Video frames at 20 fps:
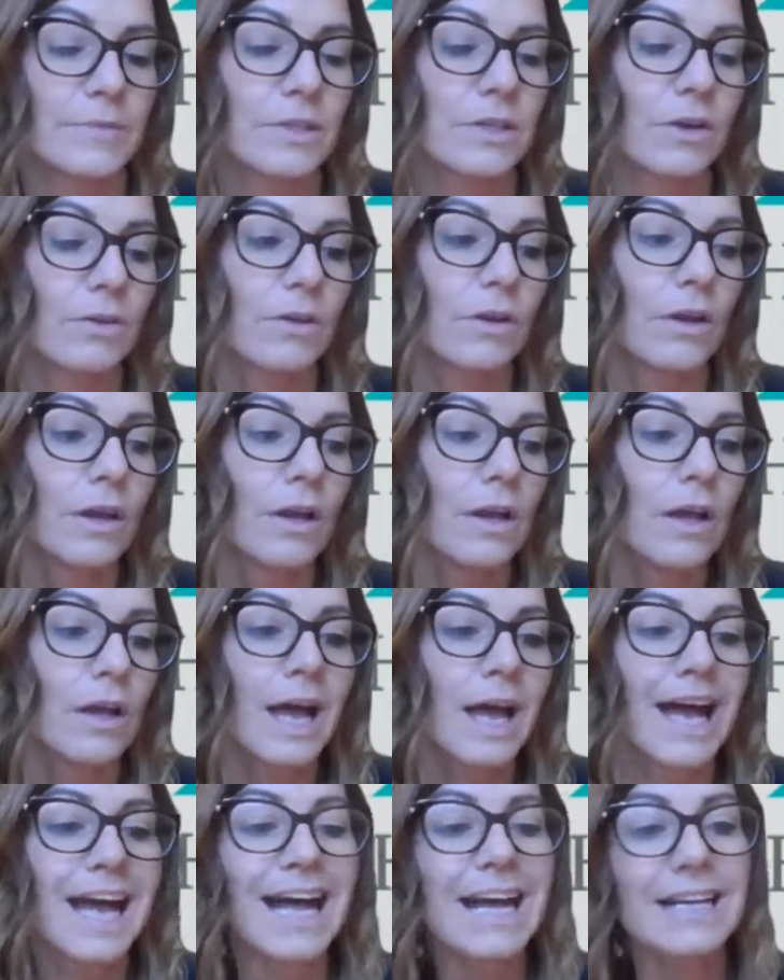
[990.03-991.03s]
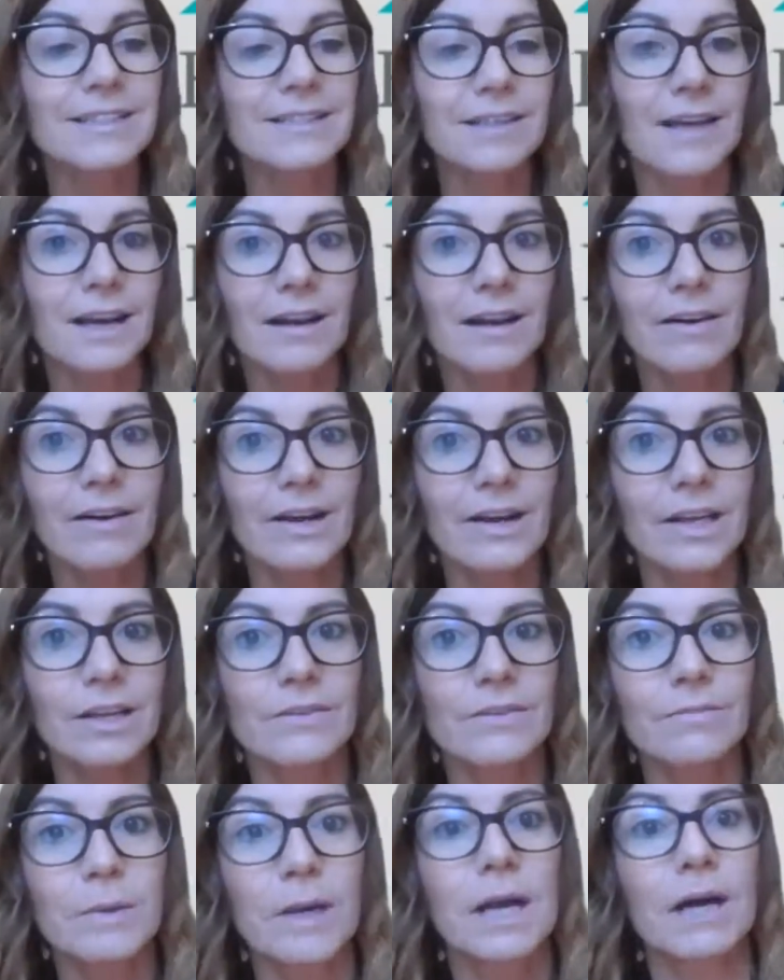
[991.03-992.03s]
So as that kind
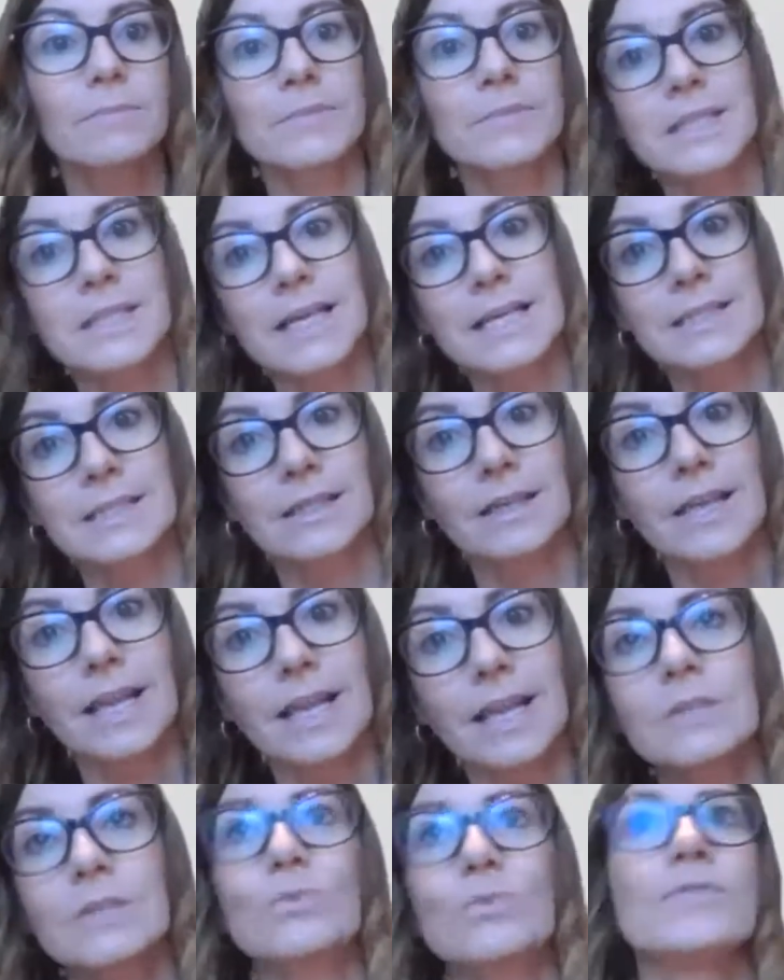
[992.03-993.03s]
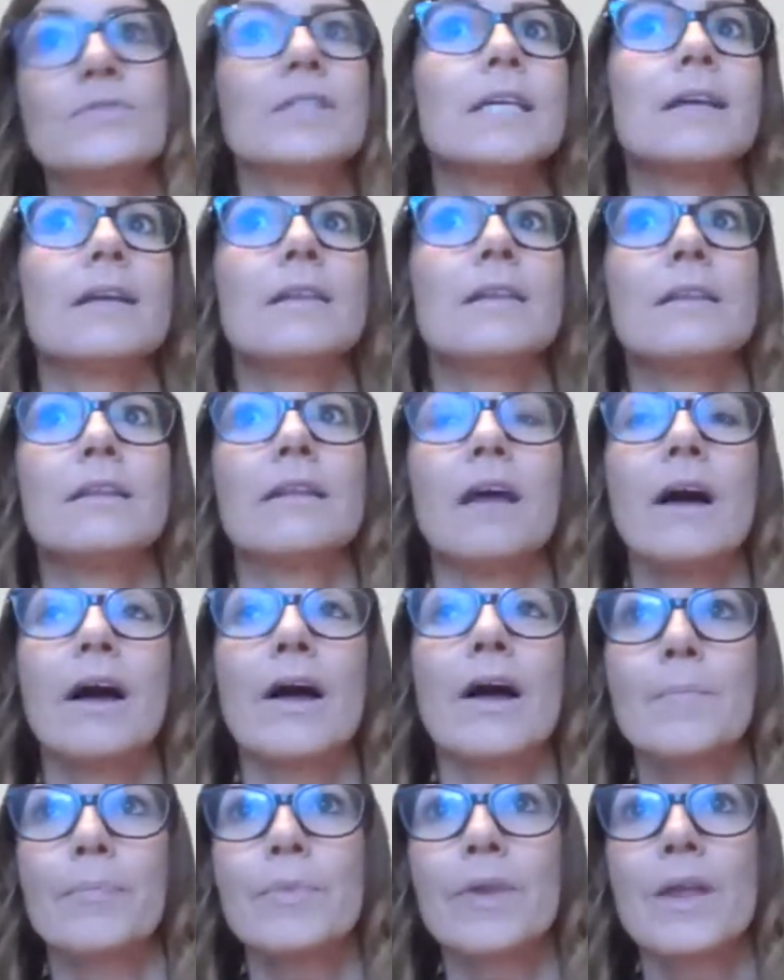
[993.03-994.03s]
of becomes less and less, we've seen
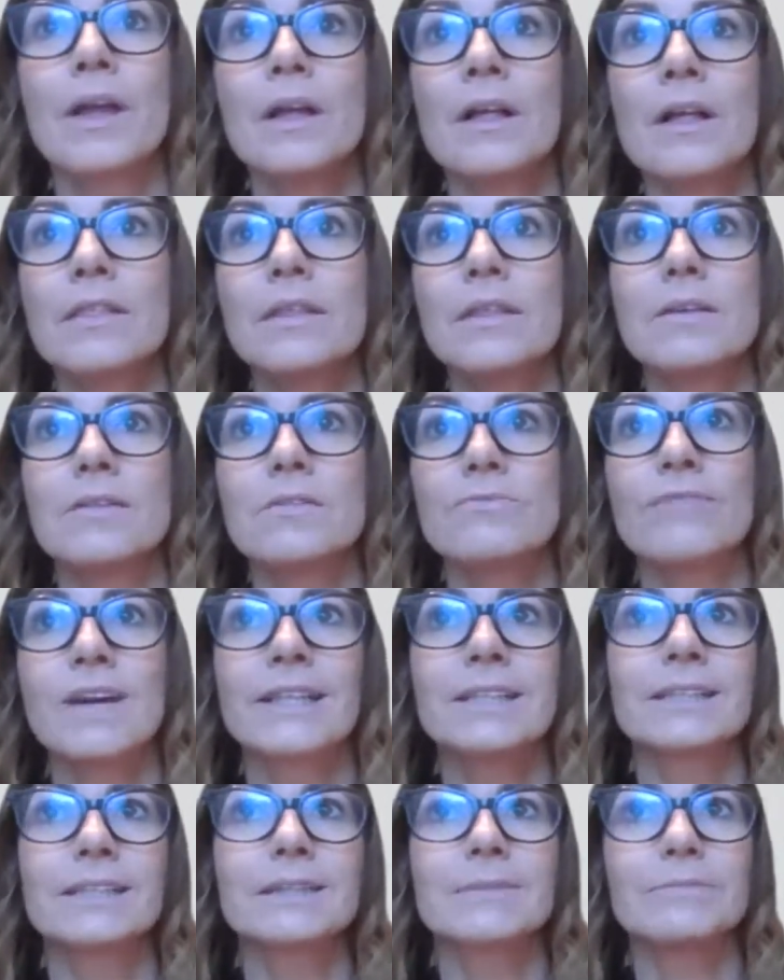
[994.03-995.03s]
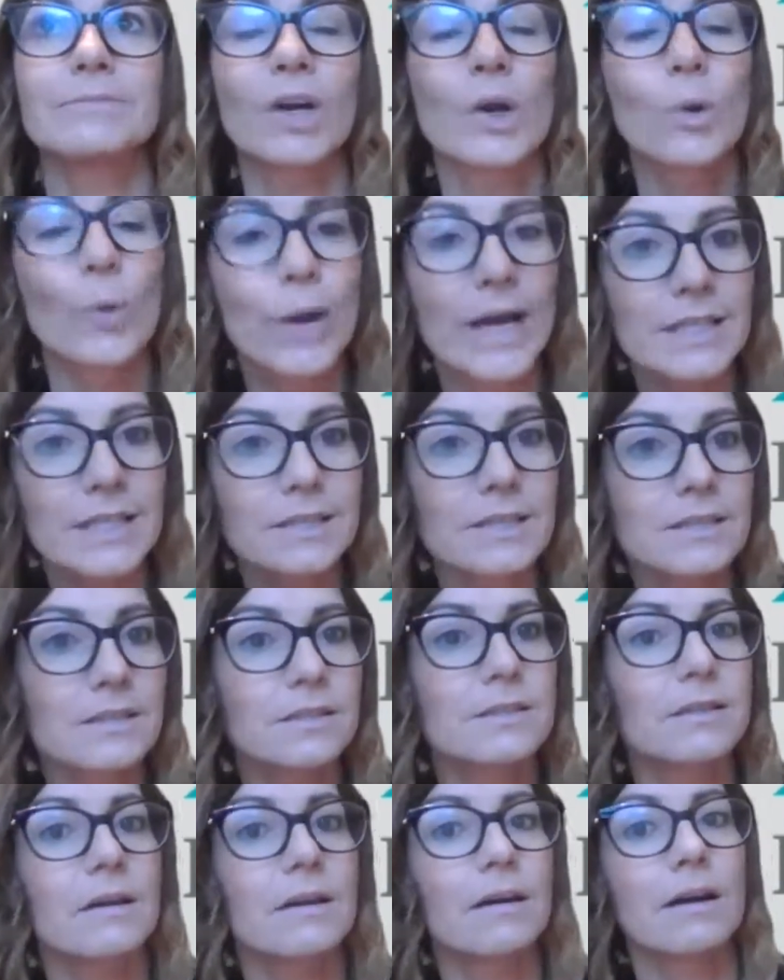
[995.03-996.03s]
that the ransom
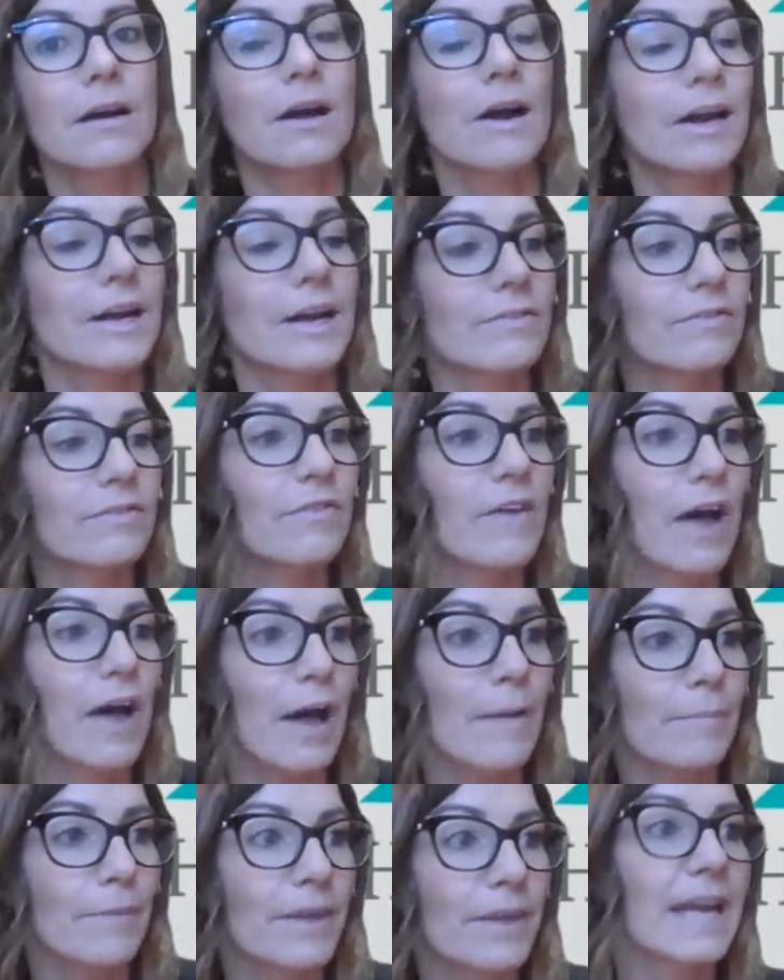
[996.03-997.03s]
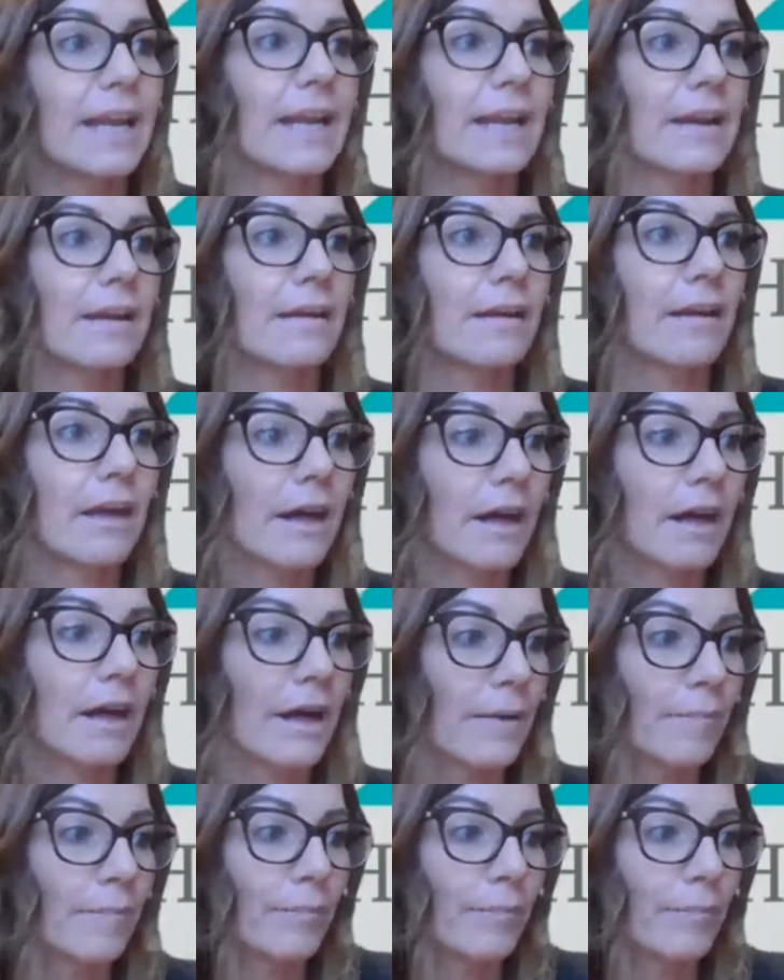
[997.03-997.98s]
requests are kind of getting